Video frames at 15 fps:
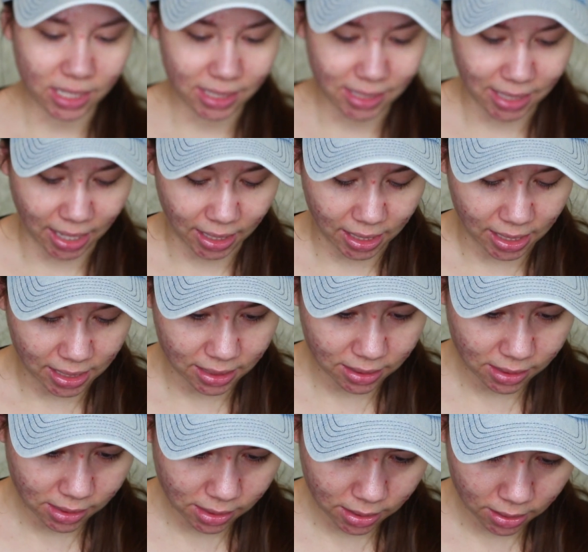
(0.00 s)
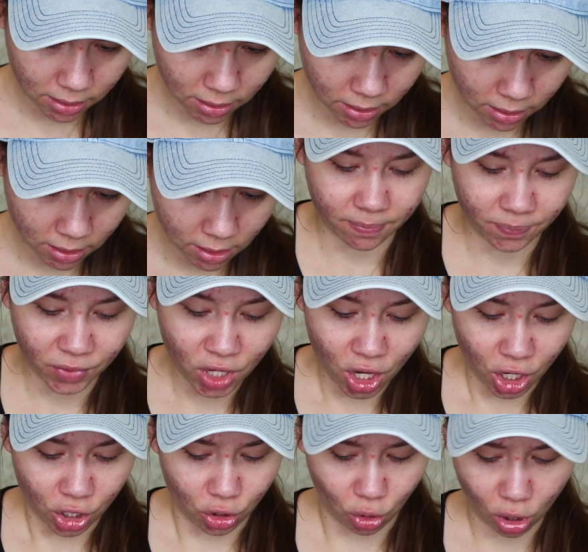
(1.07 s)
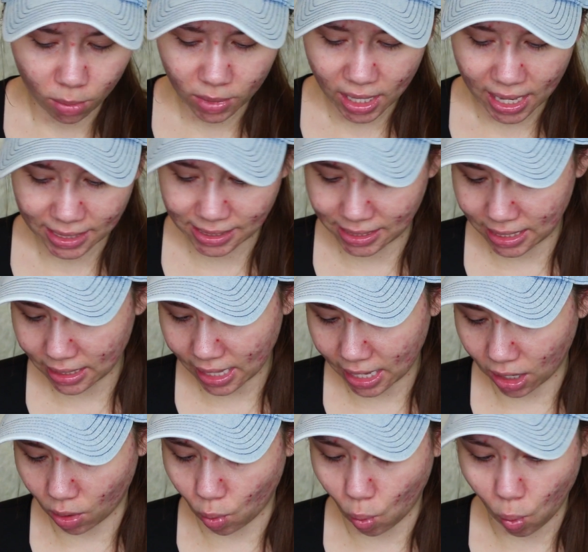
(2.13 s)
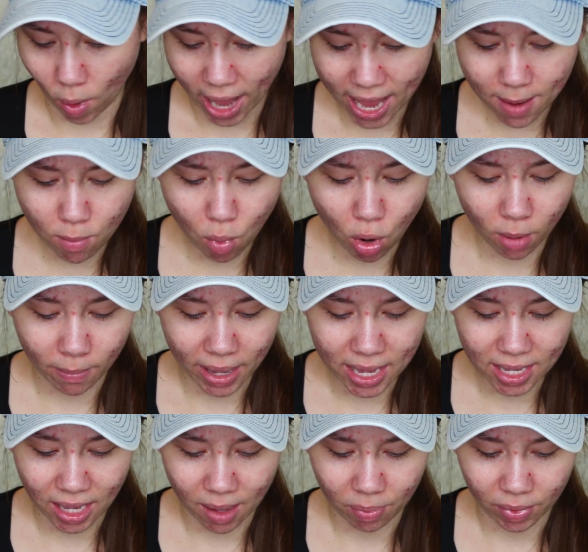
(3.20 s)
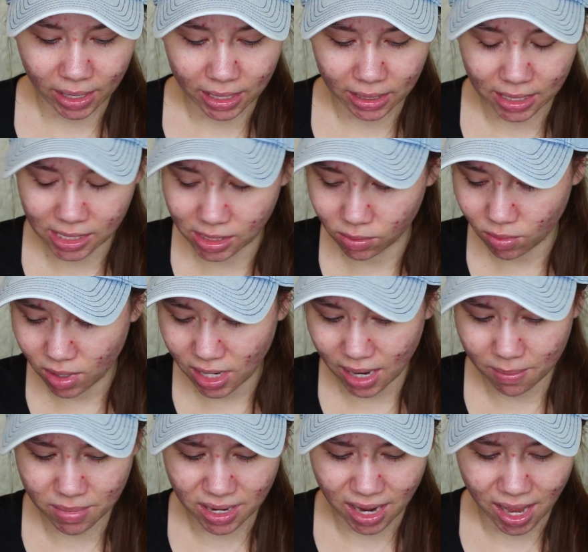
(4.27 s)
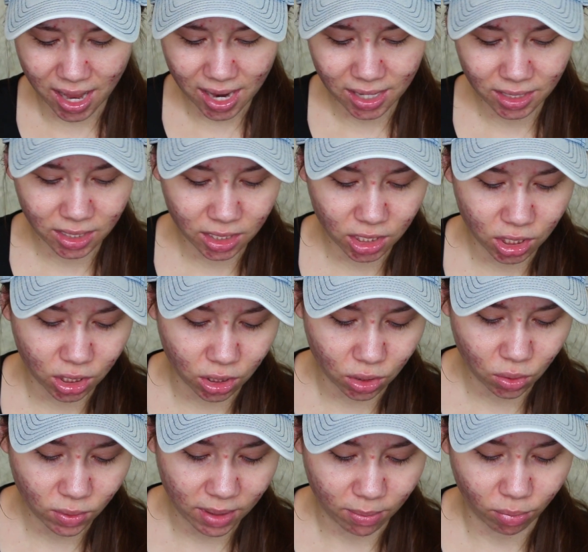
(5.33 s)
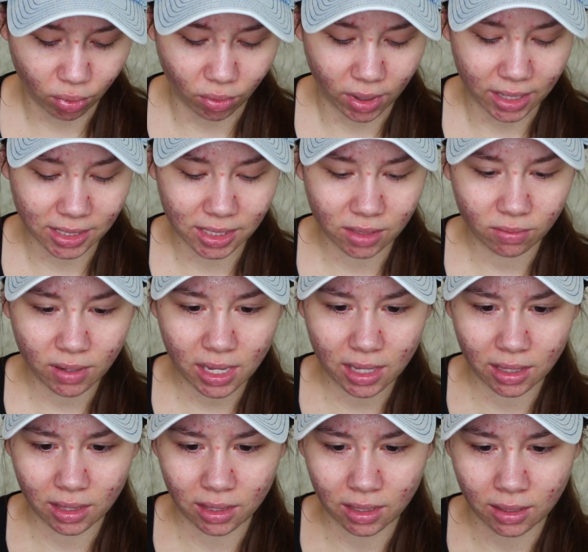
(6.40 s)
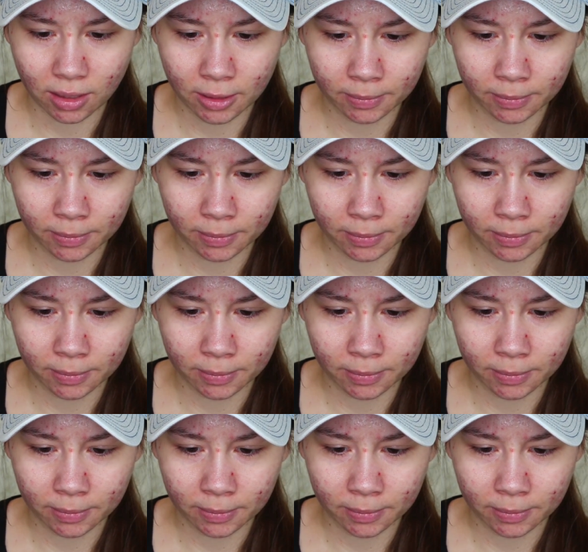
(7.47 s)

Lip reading: seconds. Normally I see like way more makeup. Like this one I'm not too impressed with.